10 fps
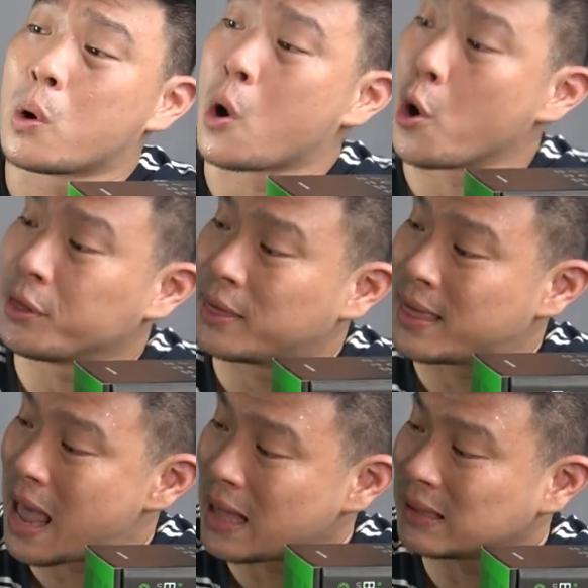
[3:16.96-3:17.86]

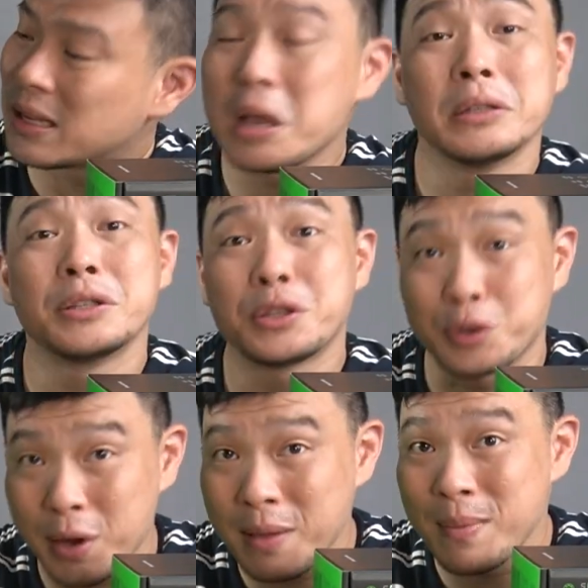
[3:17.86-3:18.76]
condensed
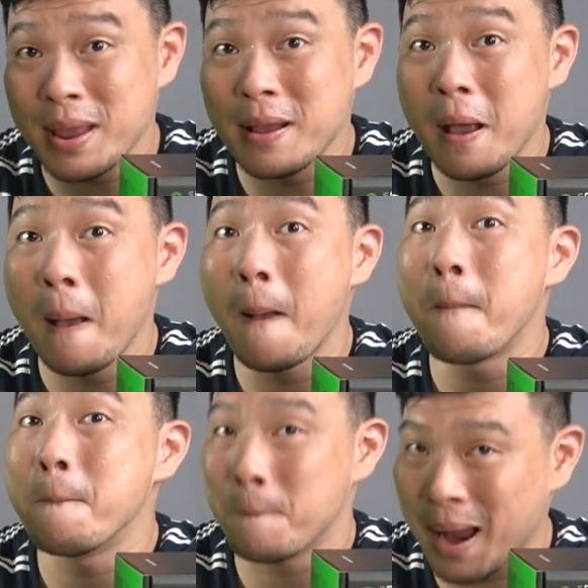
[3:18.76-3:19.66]
streaming
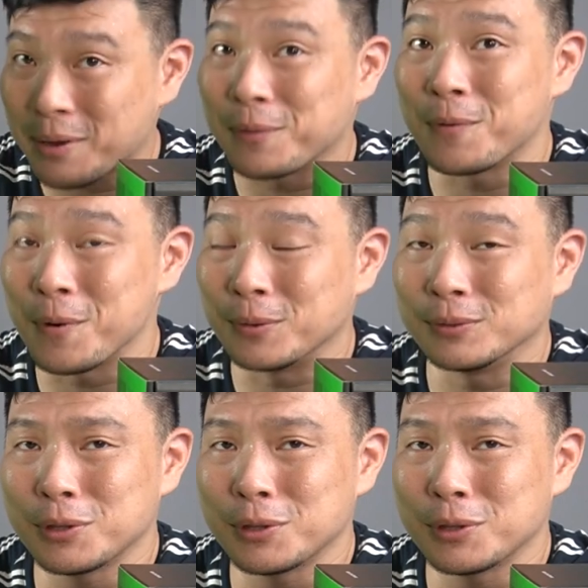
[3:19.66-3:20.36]
microphone.